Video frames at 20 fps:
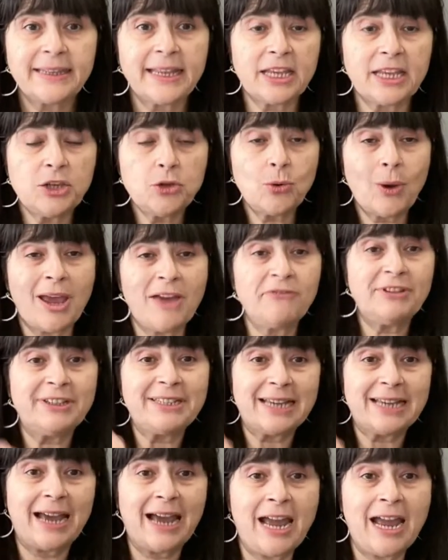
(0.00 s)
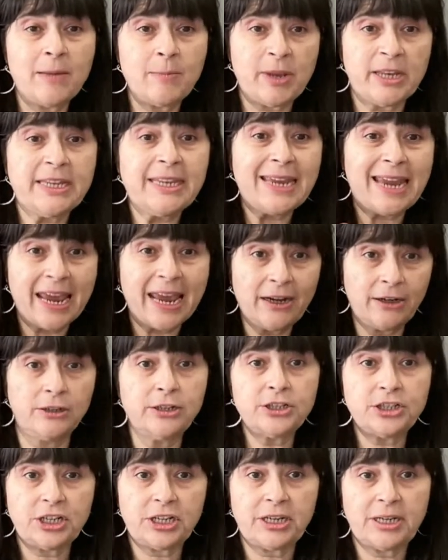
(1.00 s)
that you have the time and the
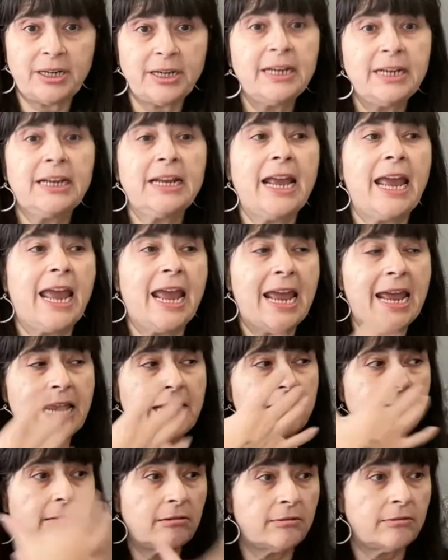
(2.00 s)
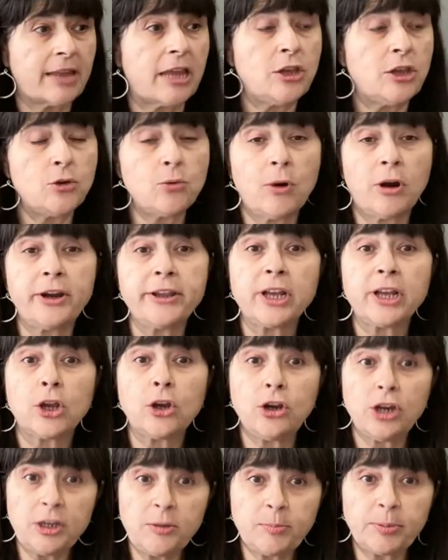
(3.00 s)
energy, and that you are in a
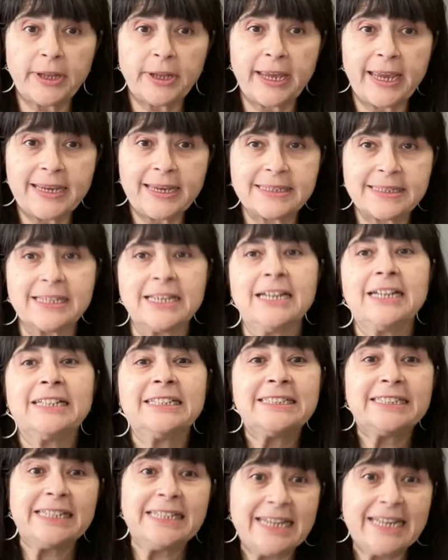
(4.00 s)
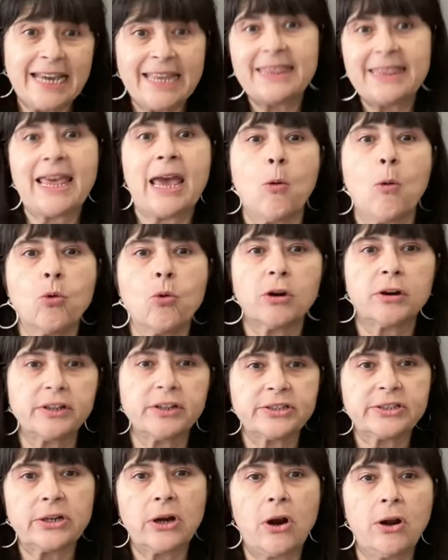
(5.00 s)
good place to get that work
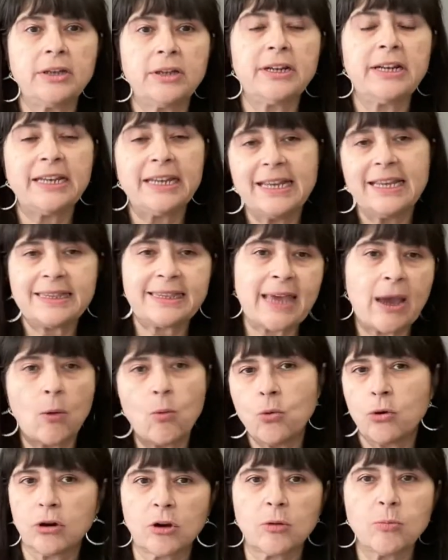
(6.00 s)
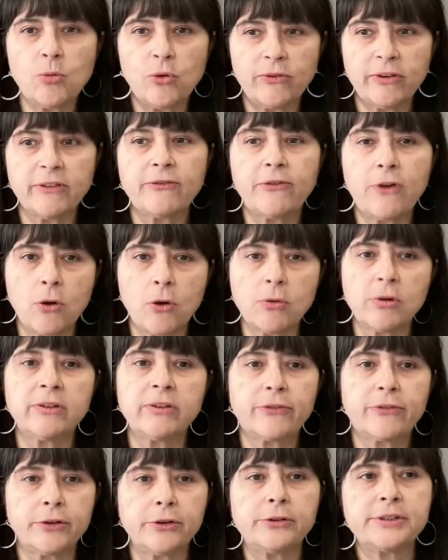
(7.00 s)
started and get that work moving
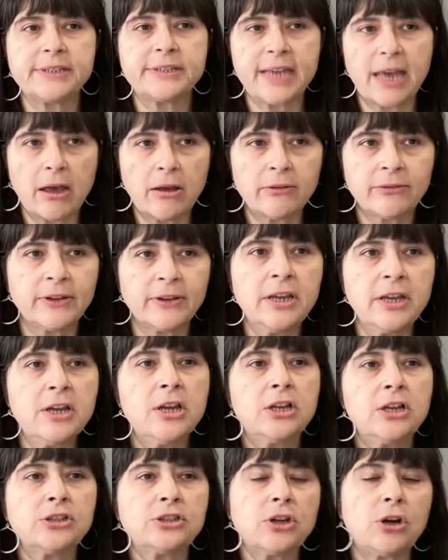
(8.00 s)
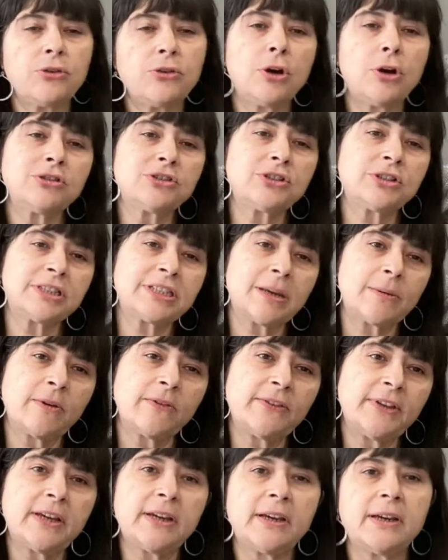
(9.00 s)
forward for yourself. So those are some
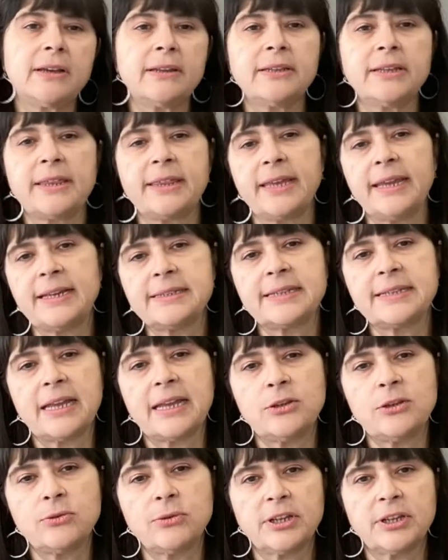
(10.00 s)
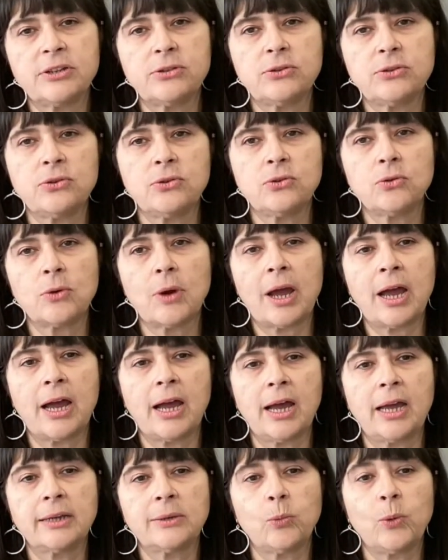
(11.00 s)
of the things that you can do
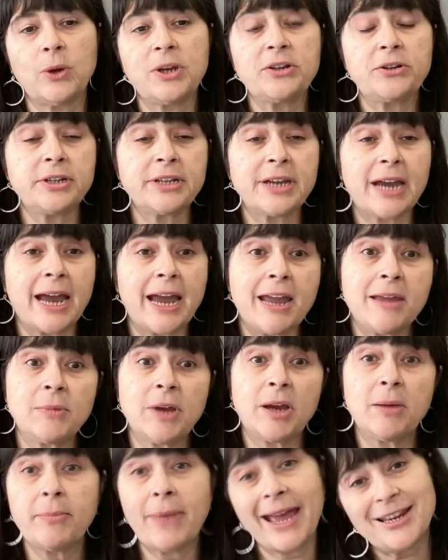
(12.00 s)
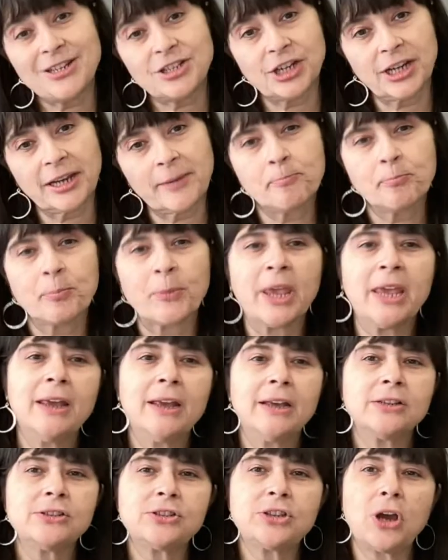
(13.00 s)
on wintertime magic.
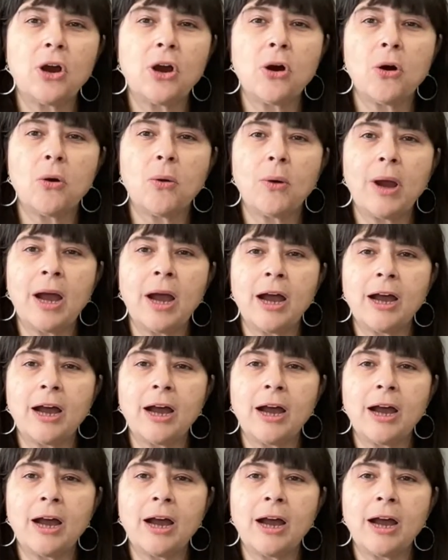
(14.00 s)
So